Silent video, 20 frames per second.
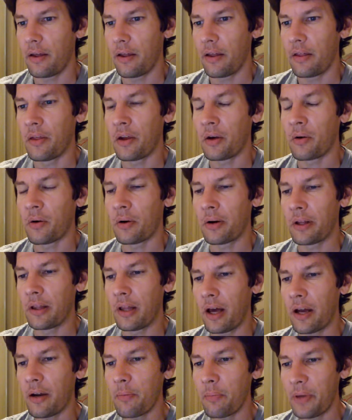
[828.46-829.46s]
There were a
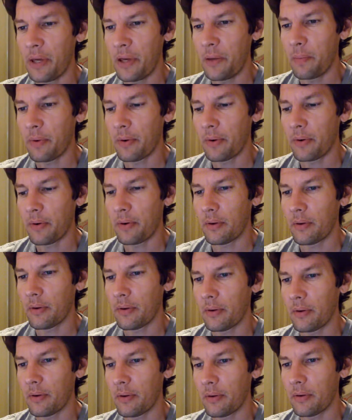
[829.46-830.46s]
lot of people,
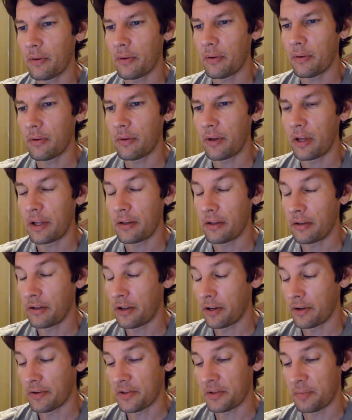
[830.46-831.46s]
and
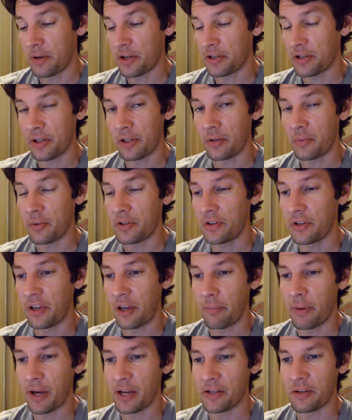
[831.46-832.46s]
especially once you
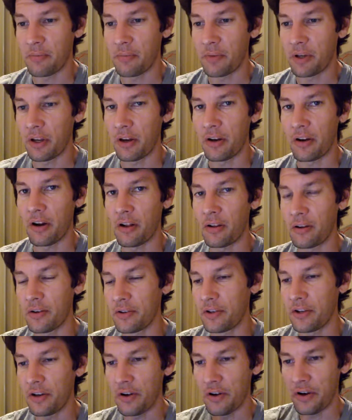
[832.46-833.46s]
get past $1 million,
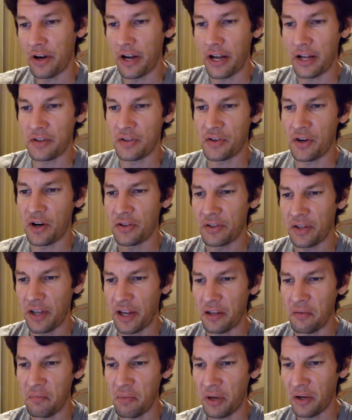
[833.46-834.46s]
your head starts
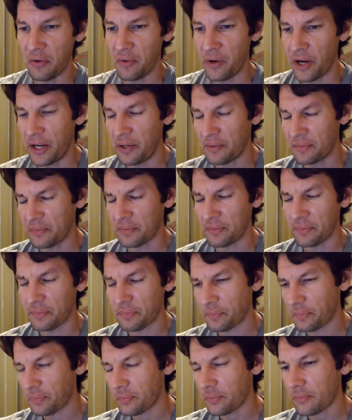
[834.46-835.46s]
getting big, right?
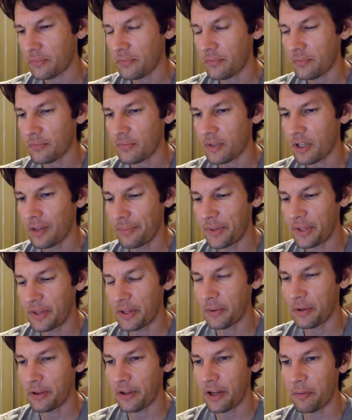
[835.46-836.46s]
But
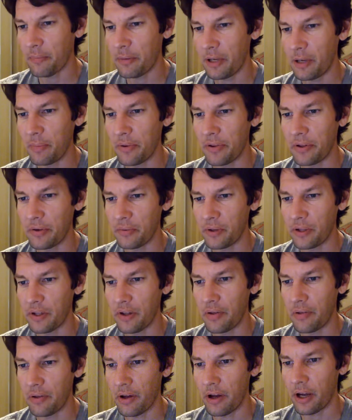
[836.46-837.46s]
there were a lot of people that really
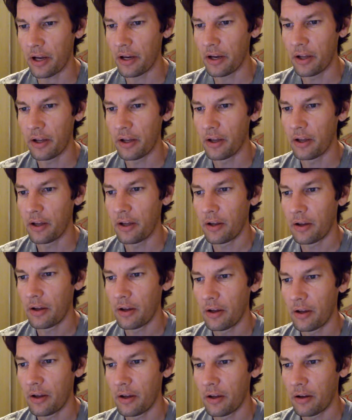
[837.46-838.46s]
thought,
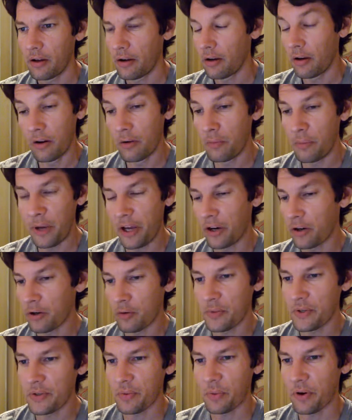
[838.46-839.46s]
oh, my
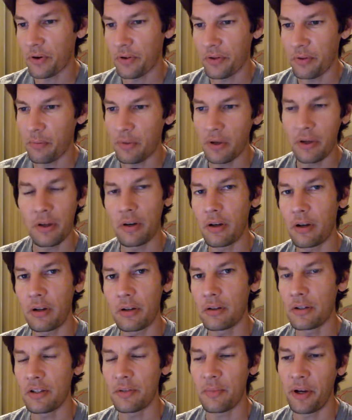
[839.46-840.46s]
home was worth $1 million,
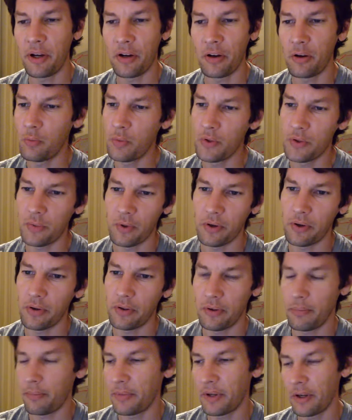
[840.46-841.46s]
my home was
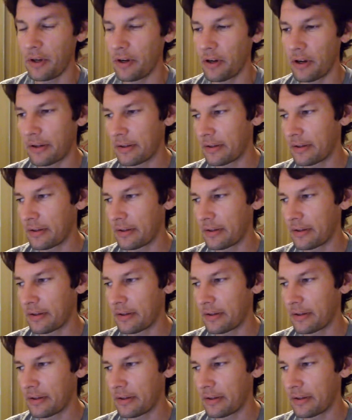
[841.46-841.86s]
worth $1 million.